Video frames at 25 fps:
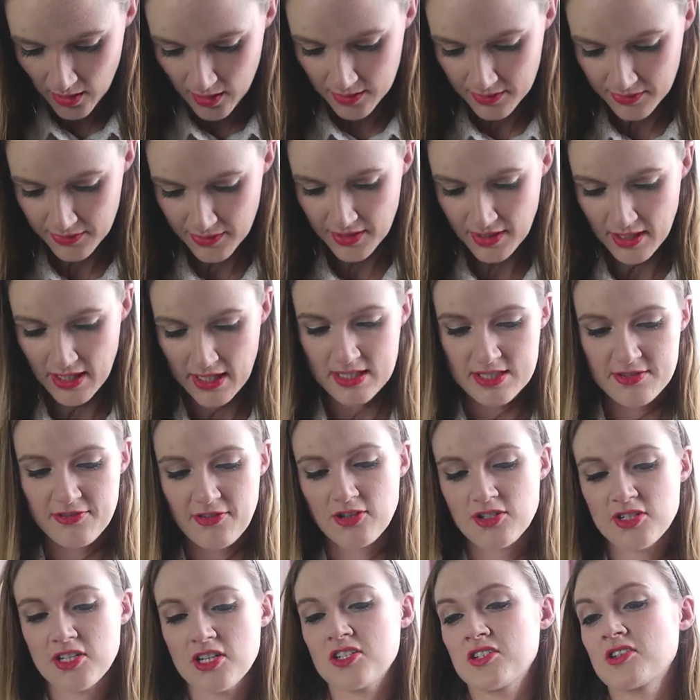The next
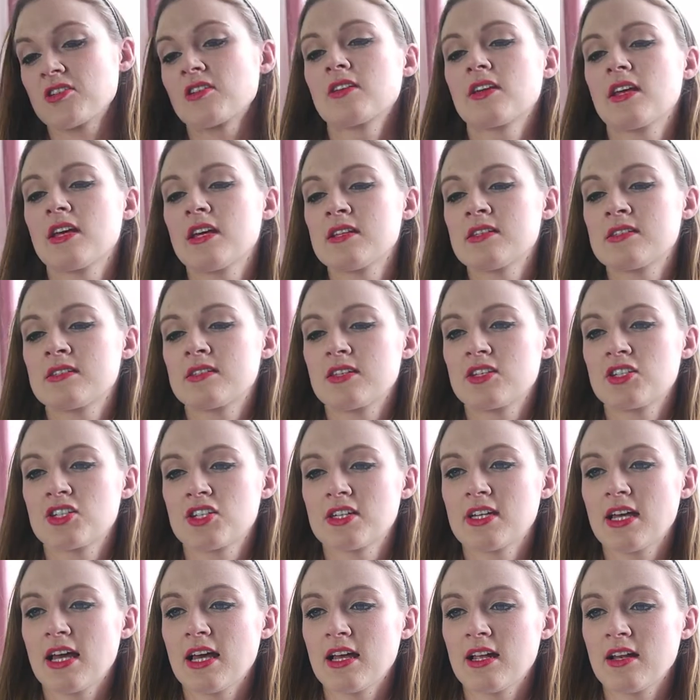foundation is the
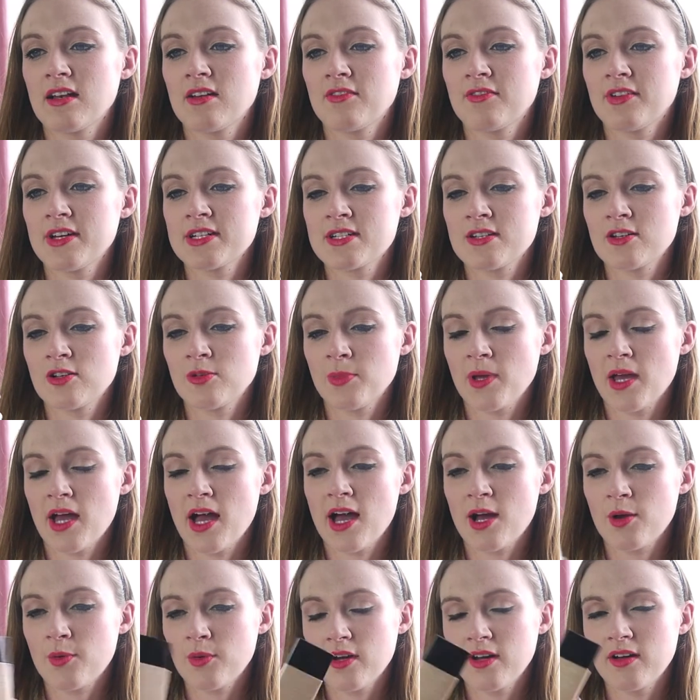Chanel Vitalumia
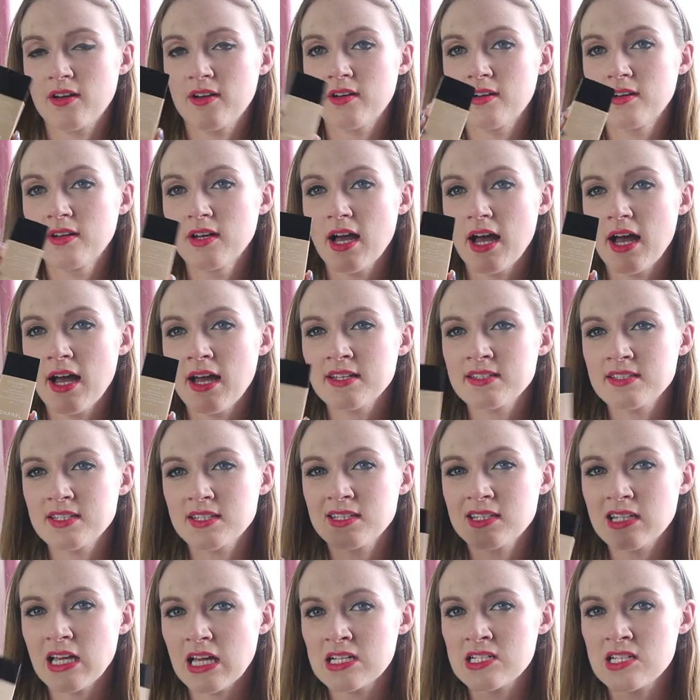Aqua. I
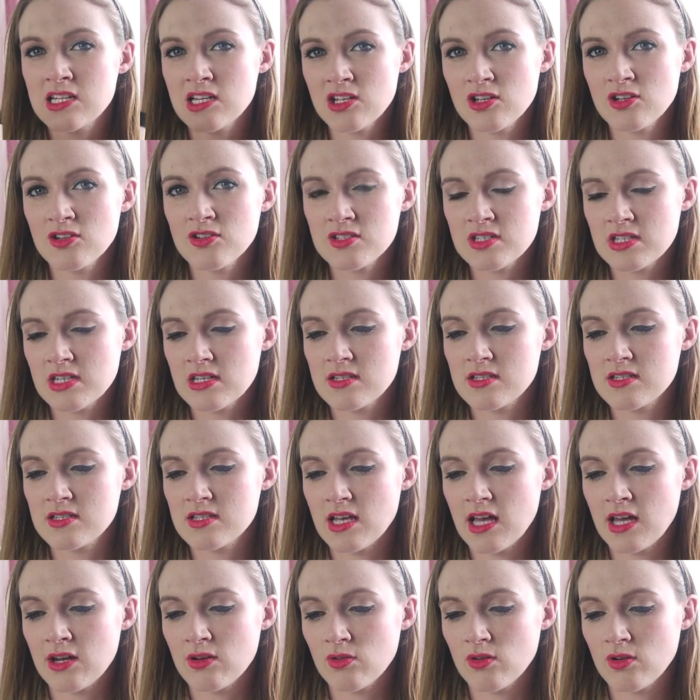didn't actually use this
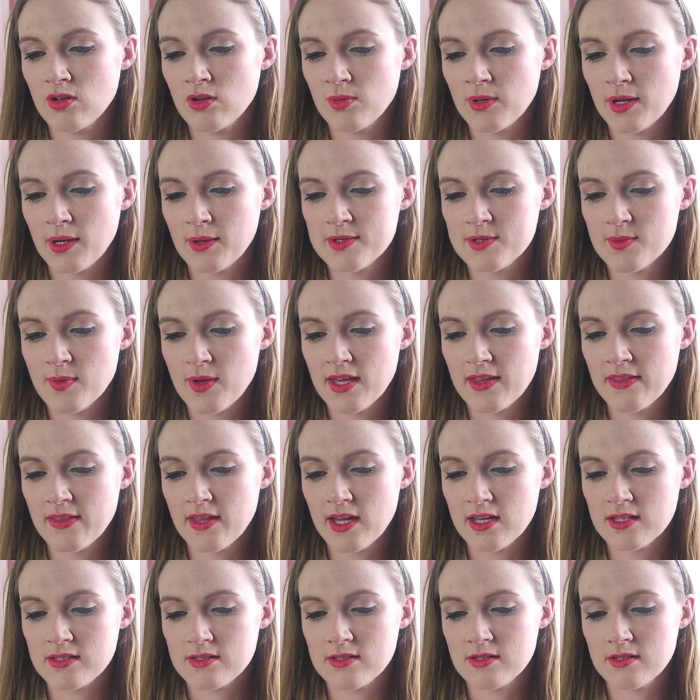at all when I was away in the
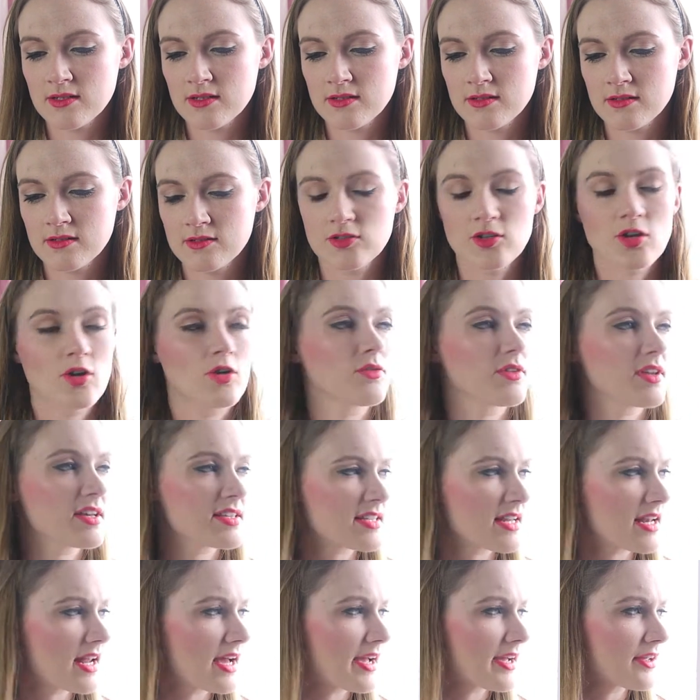end. No,
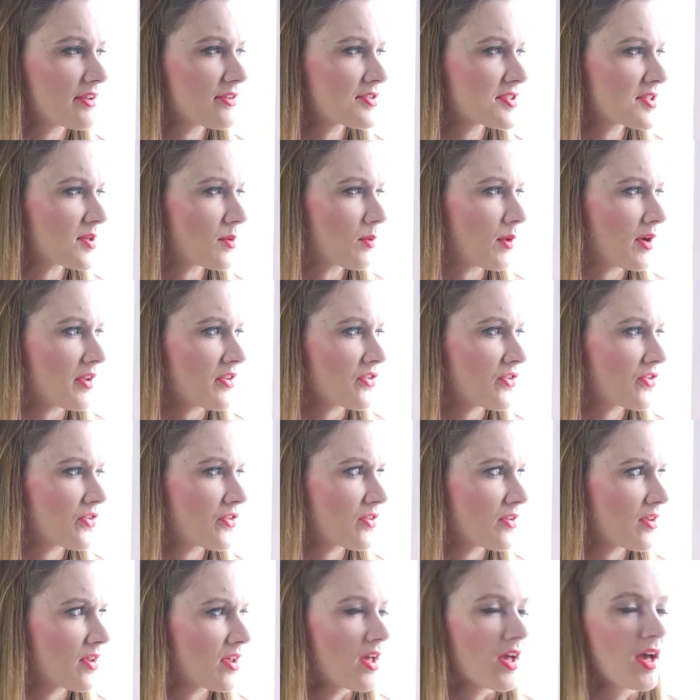that's a lie, I used it once.
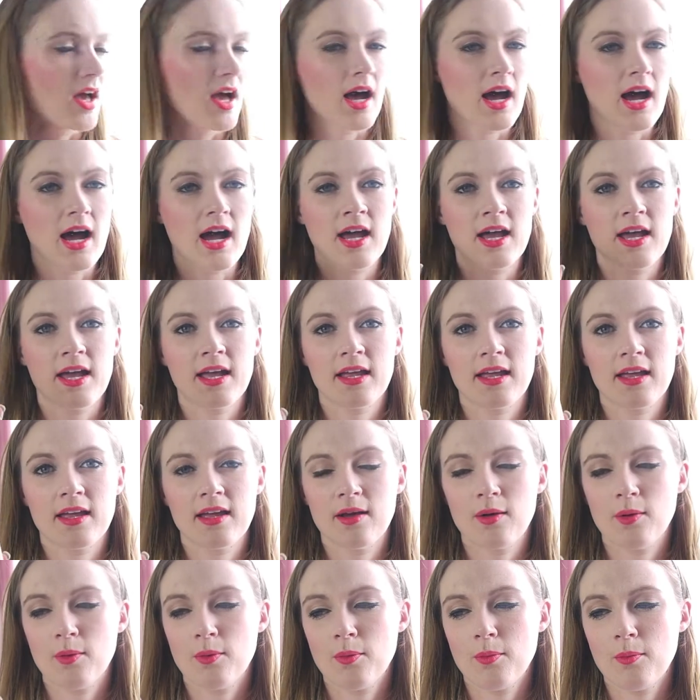I
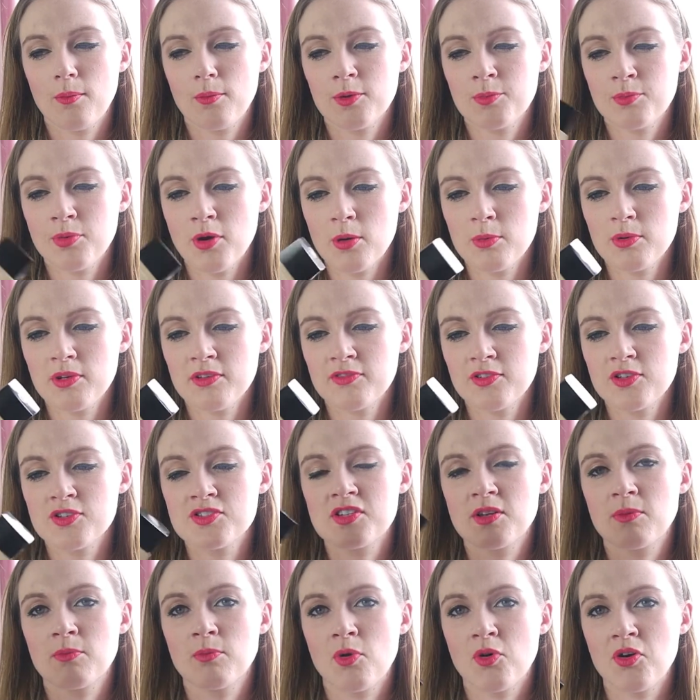would probably have
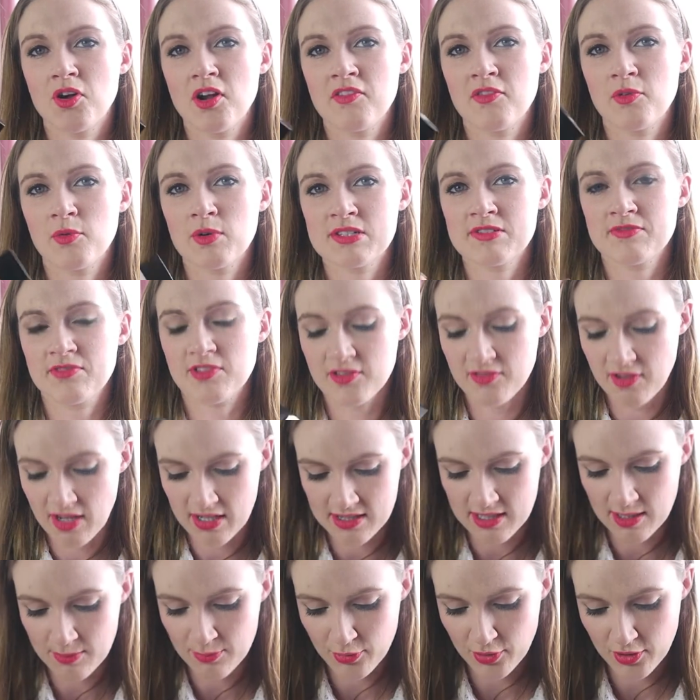used it more if it wasn't for the
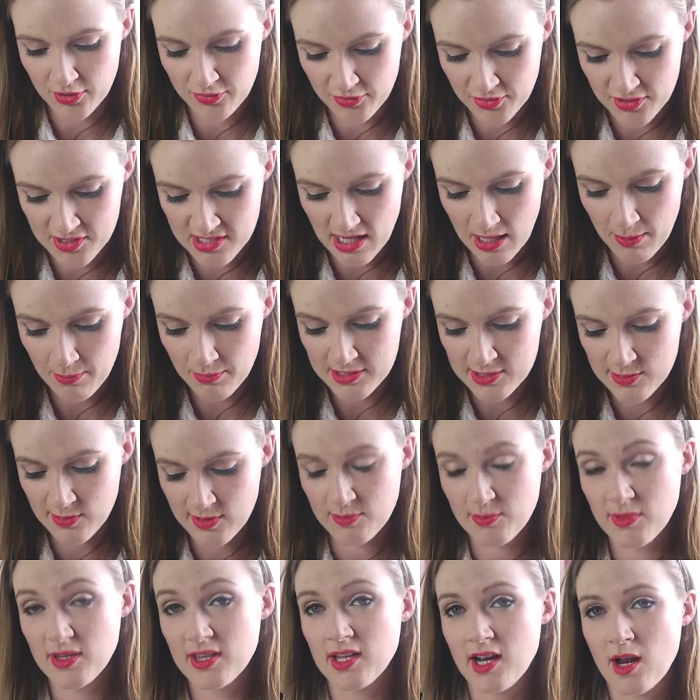fact that I brought a few samples
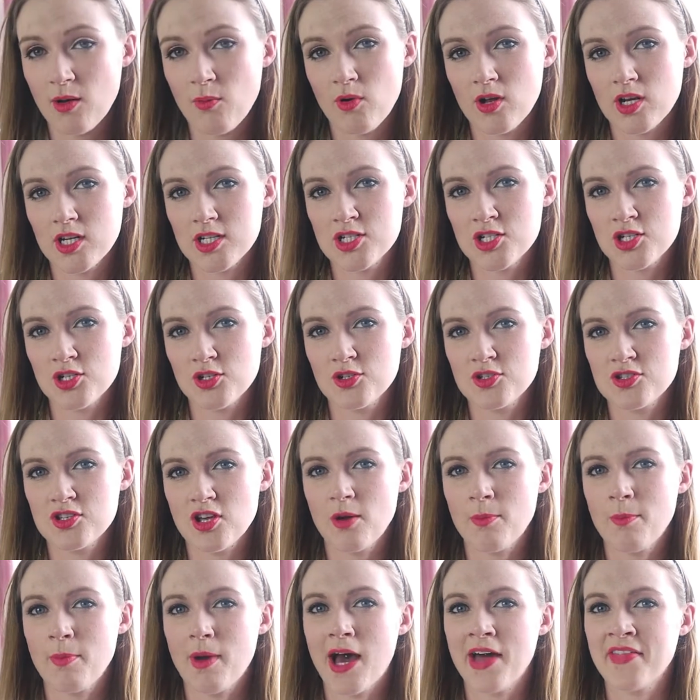with me that I wanted to use
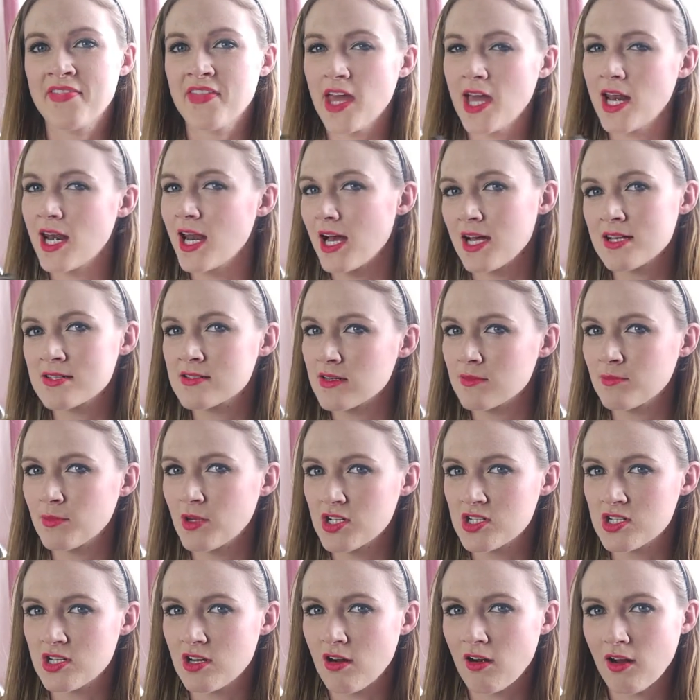up, and they lasted
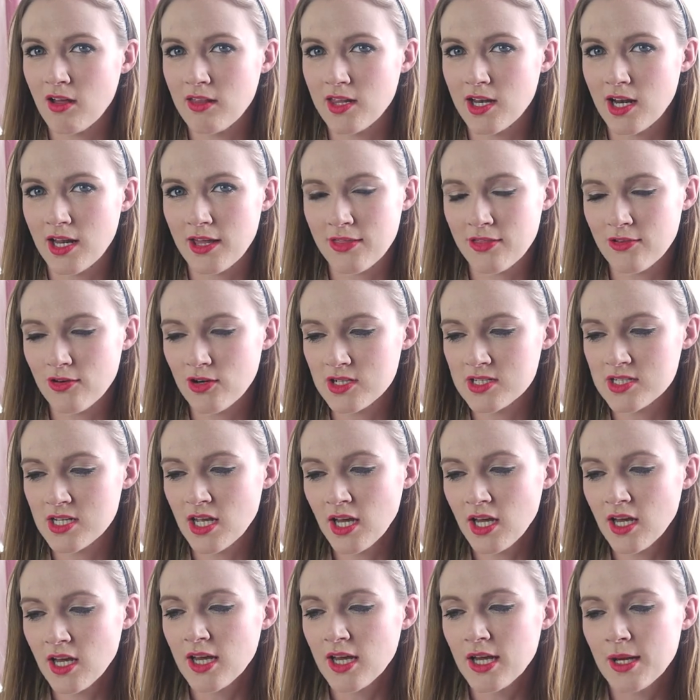much longer than I thought.
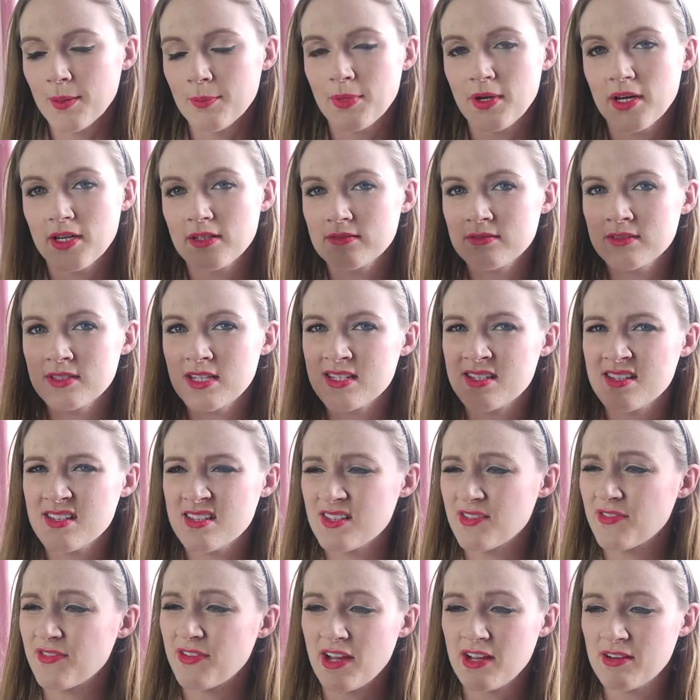But this is
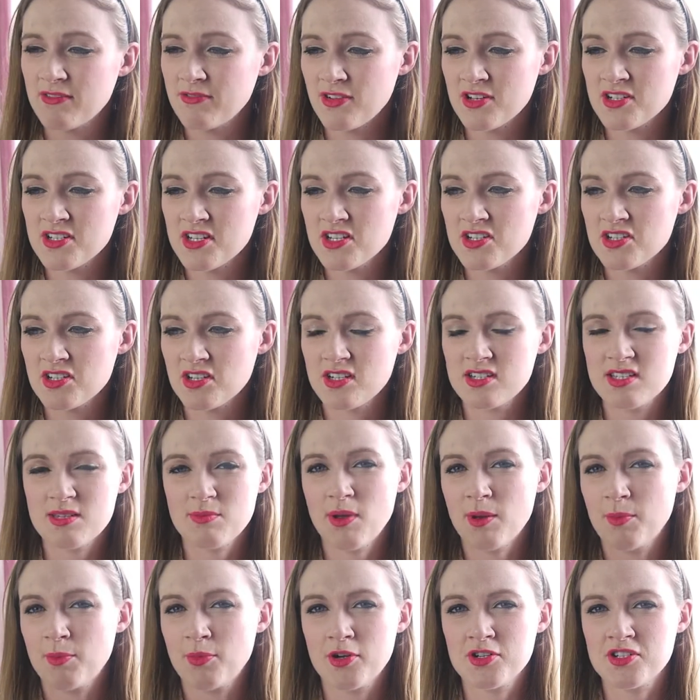a fine foundation, it's in
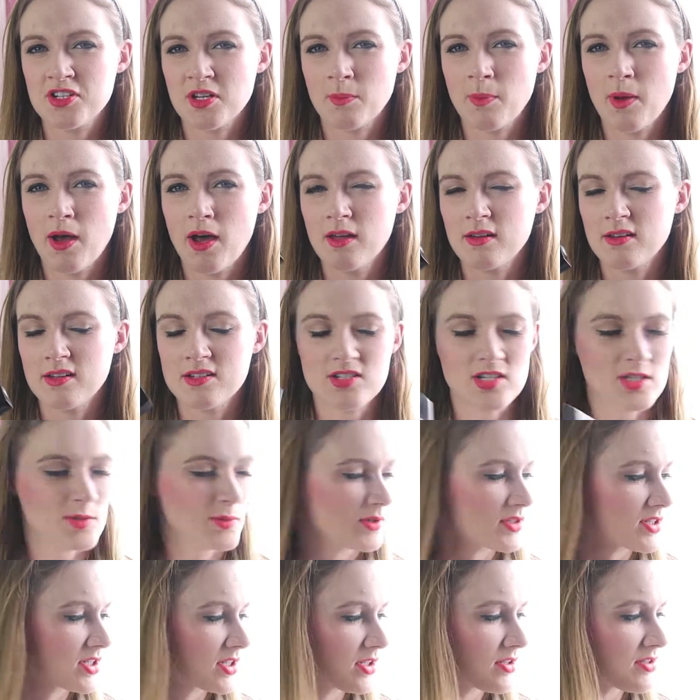my project pan, I just
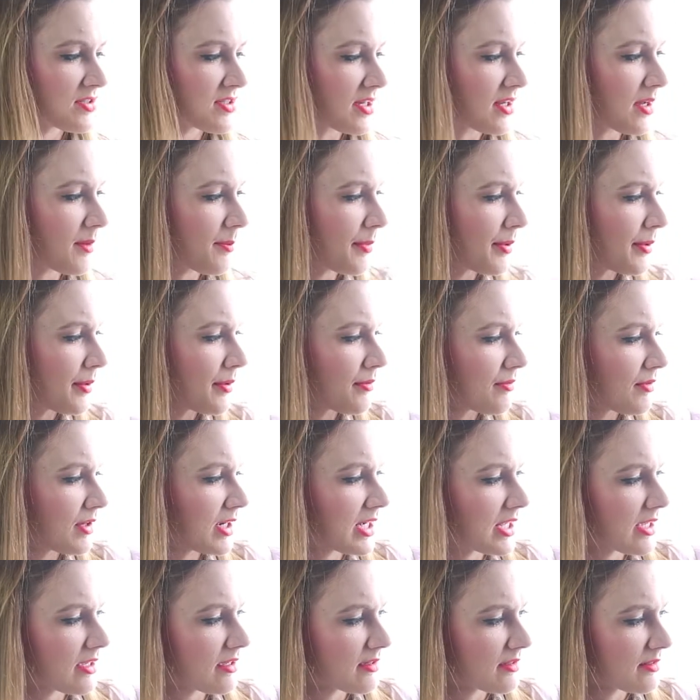want to use it up,
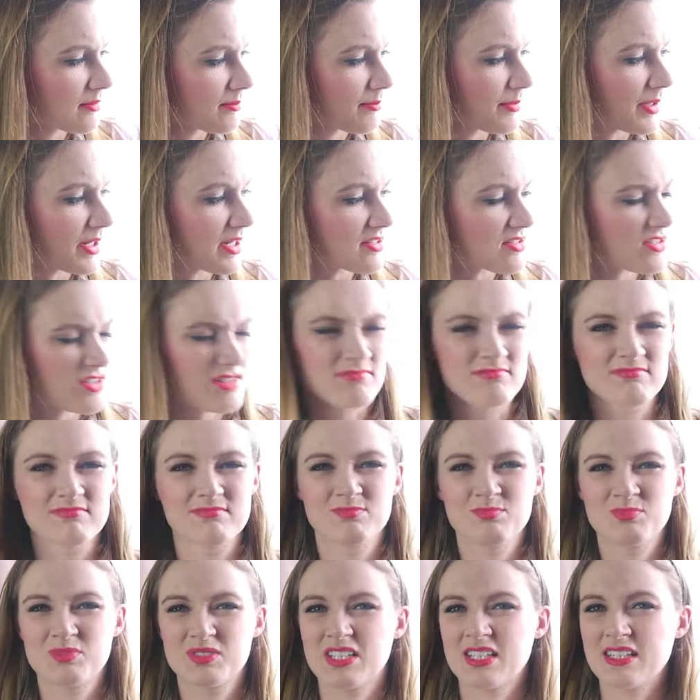really. But
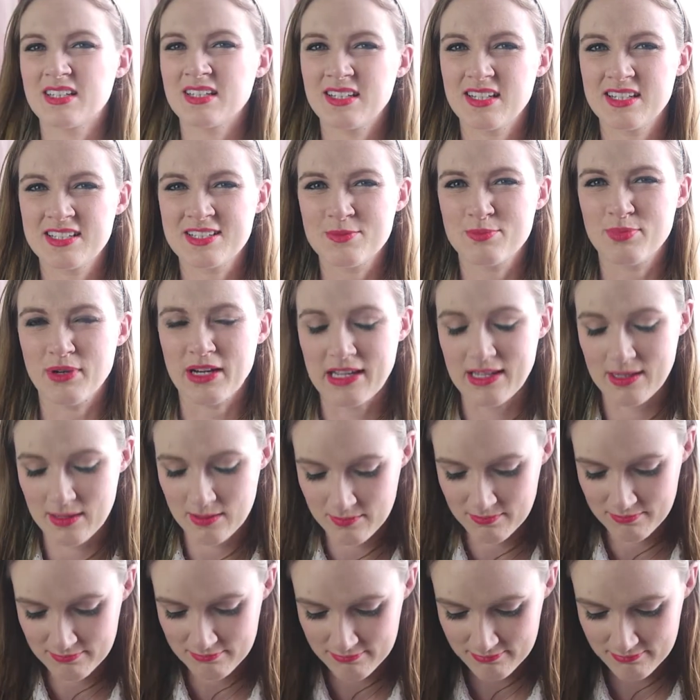didn't need to bring it.